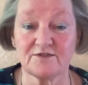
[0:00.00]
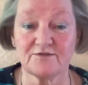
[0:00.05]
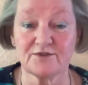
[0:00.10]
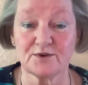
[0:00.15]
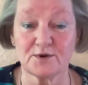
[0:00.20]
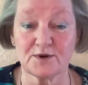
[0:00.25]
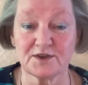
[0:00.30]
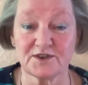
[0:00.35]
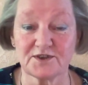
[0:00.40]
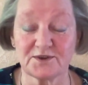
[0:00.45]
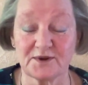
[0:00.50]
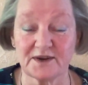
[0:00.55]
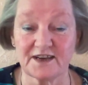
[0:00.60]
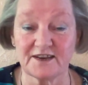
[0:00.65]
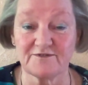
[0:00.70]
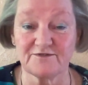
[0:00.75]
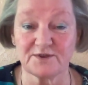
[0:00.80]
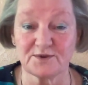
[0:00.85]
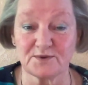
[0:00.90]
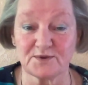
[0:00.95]
Of course, you
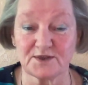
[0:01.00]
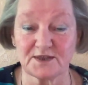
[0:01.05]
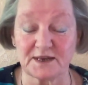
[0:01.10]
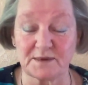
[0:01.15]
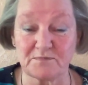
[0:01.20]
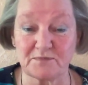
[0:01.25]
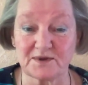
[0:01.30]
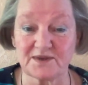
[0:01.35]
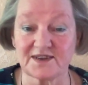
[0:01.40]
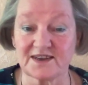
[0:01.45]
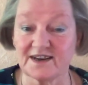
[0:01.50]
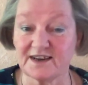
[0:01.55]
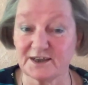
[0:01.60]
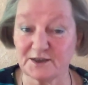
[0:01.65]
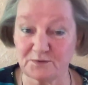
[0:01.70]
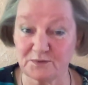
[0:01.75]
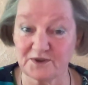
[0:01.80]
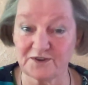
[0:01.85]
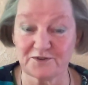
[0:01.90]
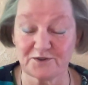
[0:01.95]
have to step
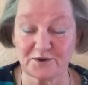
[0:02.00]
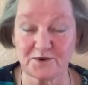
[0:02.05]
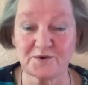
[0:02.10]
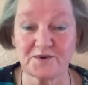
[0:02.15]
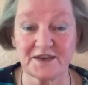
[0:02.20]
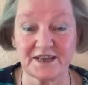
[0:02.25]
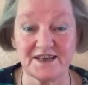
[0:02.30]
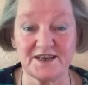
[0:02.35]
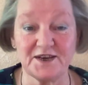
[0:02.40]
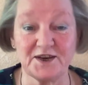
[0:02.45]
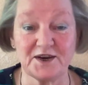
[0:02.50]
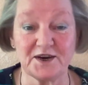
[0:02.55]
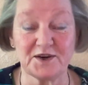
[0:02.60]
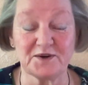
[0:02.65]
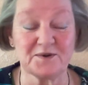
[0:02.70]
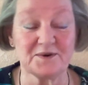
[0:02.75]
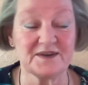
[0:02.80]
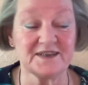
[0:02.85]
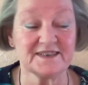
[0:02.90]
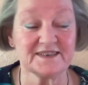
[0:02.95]
aside with your
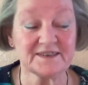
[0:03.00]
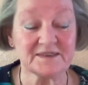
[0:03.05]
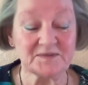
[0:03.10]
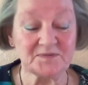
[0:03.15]
ego.